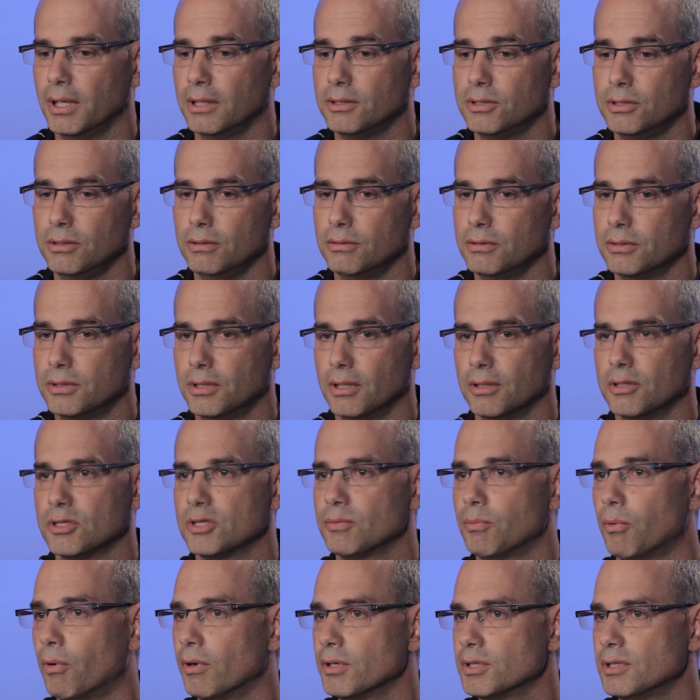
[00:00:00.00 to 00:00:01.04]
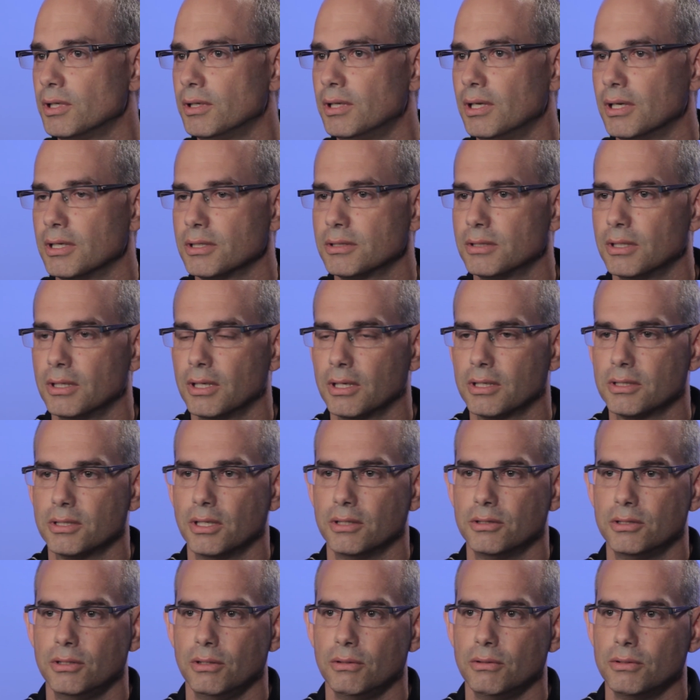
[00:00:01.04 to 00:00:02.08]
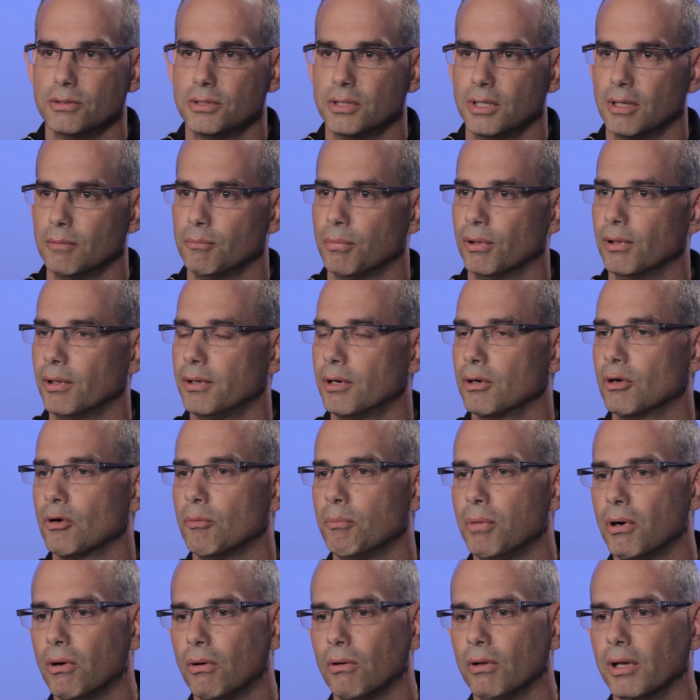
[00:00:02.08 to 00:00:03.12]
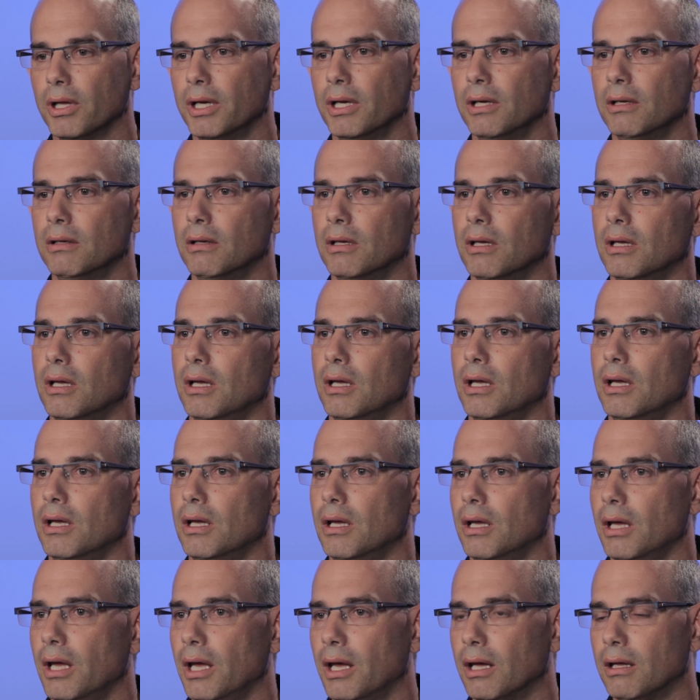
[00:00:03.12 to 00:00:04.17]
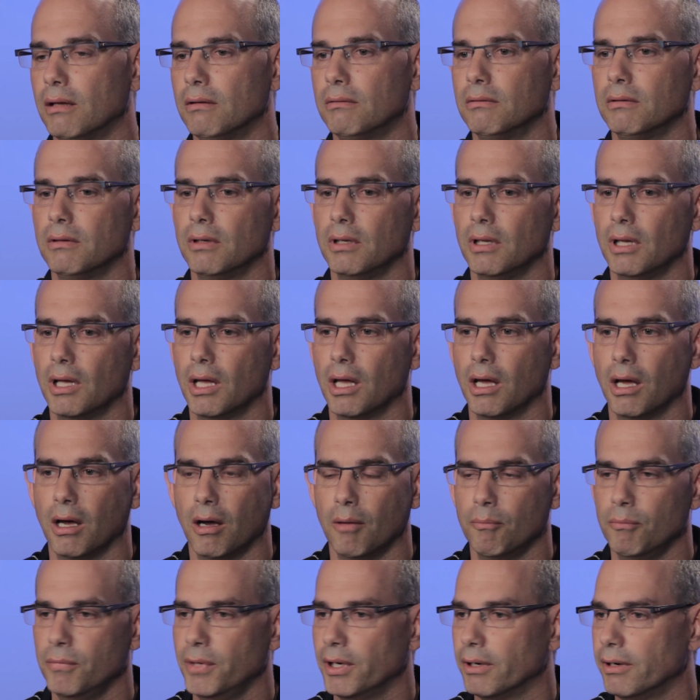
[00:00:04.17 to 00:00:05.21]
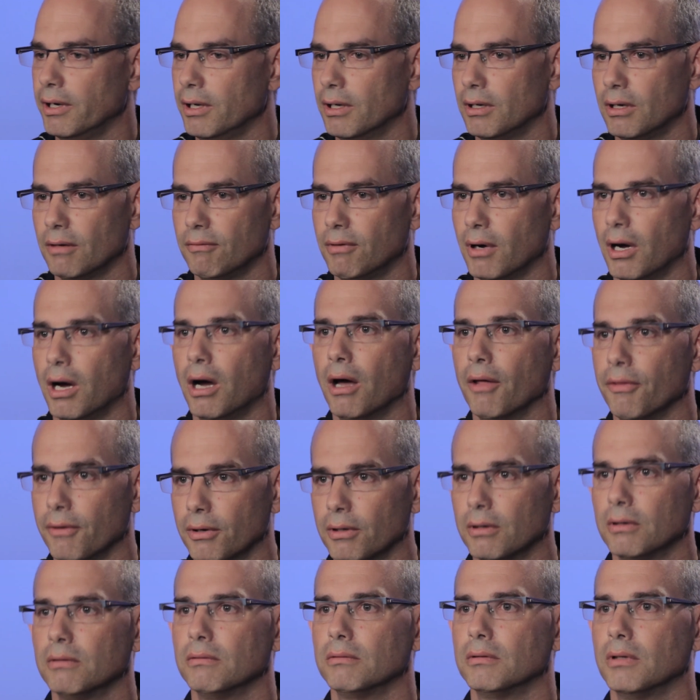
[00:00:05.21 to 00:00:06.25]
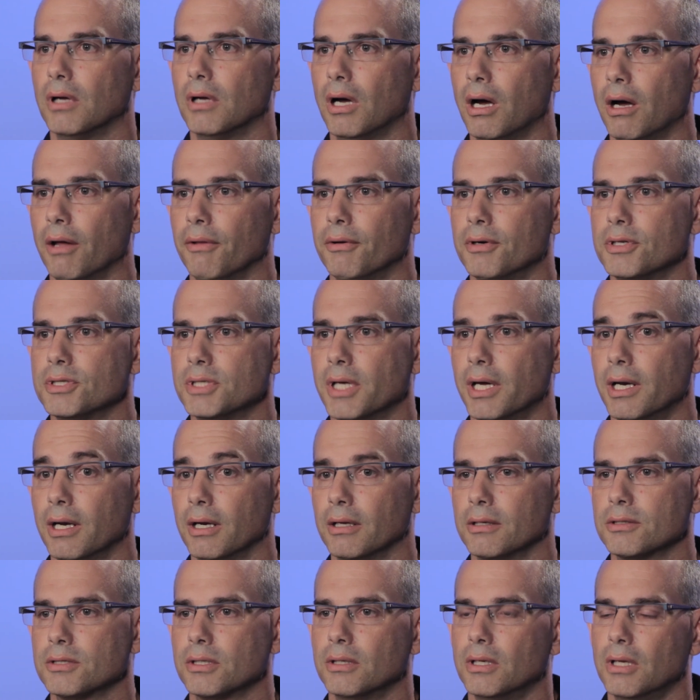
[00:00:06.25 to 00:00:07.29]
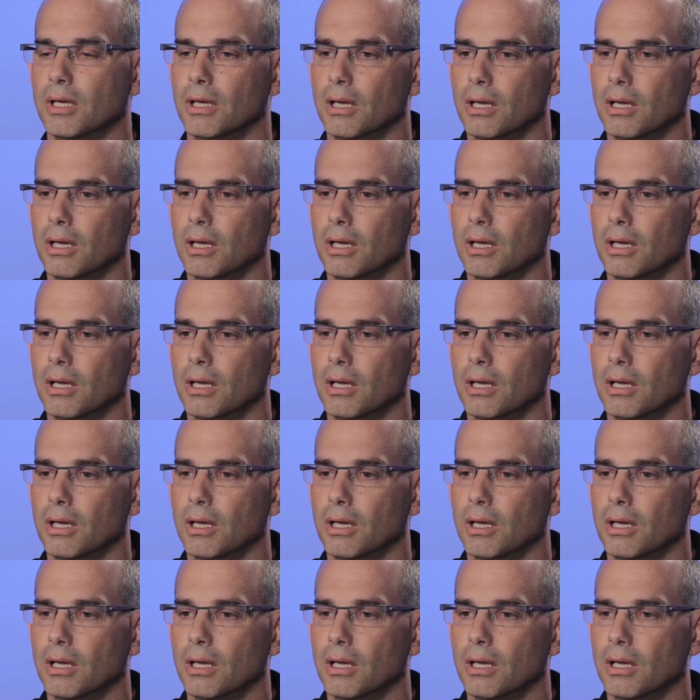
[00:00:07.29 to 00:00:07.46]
It's used in sports statistics, it's used in political polling, and a myriad of other, other settings.